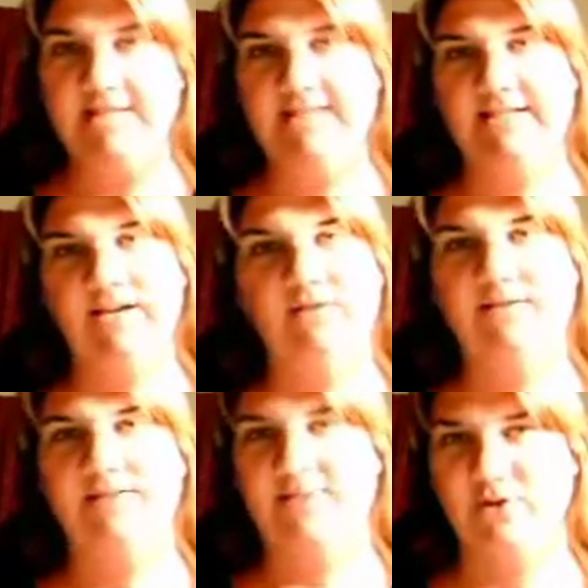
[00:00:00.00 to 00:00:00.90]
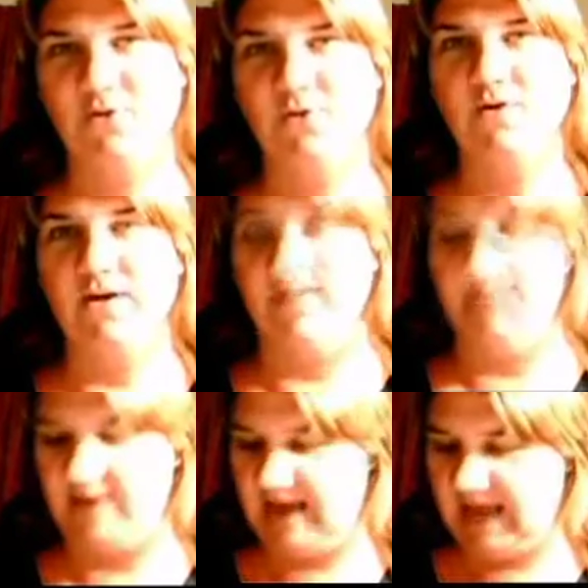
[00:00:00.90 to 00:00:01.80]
Tell the story of it